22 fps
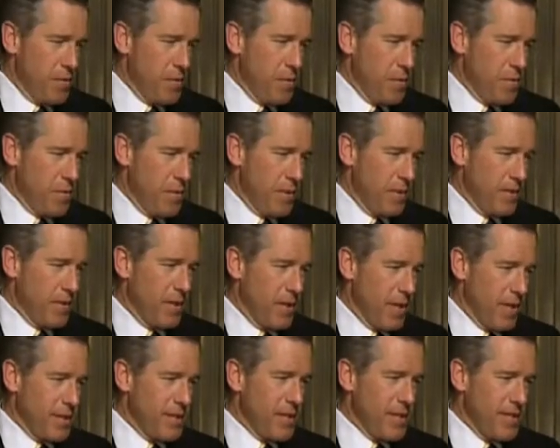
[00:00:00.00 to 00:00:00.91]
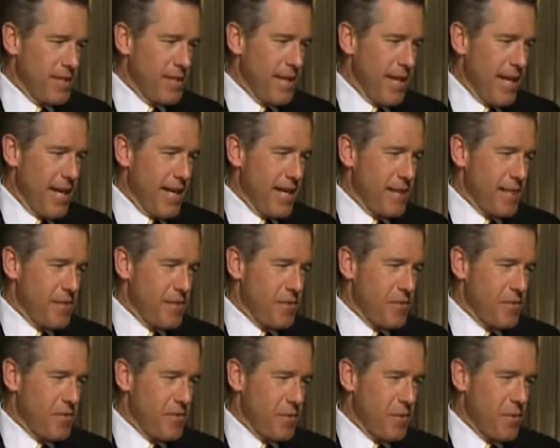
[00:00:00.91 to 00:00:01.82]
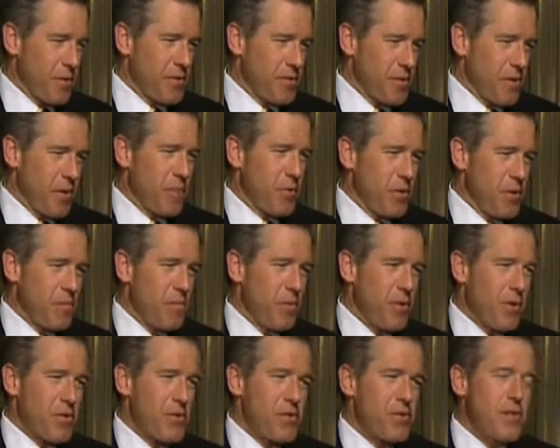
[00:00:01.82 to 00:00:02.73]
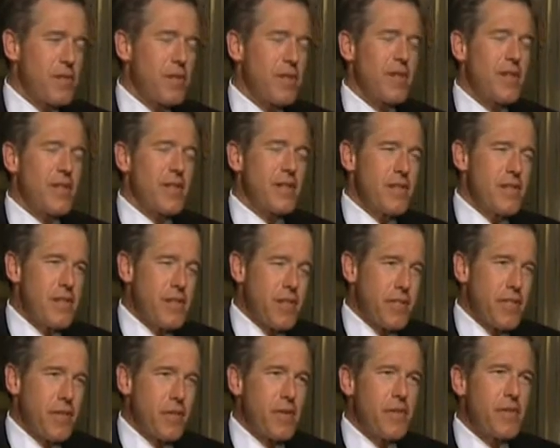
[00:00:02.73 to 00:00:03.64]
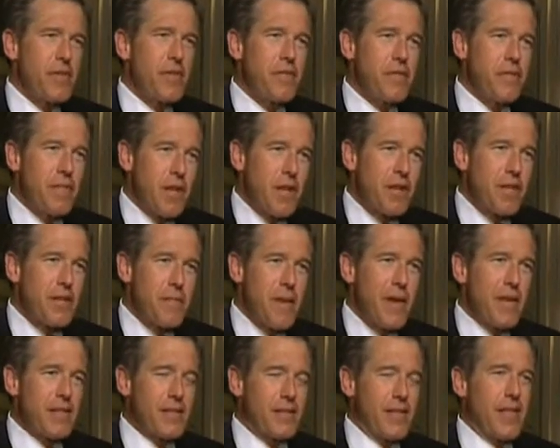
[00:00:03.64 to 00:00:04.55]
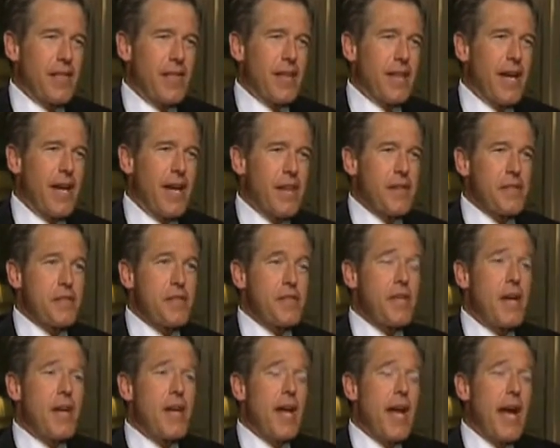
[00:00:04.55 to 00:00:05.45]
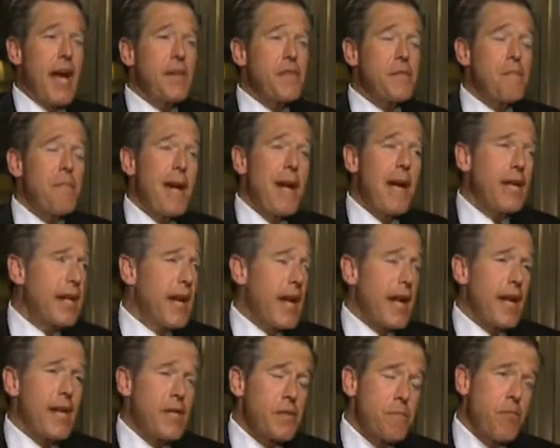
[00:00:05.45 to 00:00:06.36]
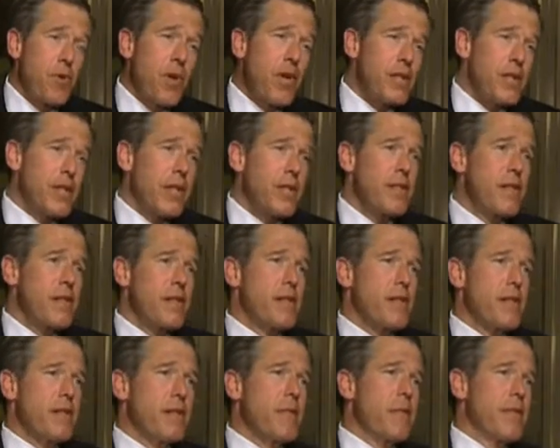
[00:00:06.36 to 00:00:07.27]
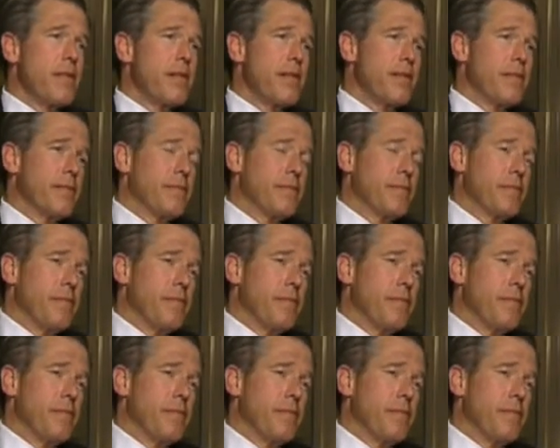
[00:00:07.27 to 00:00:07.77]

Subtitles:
do Bill Clinton and George W. Bush differ fundamentally as men and as presidents to deal with?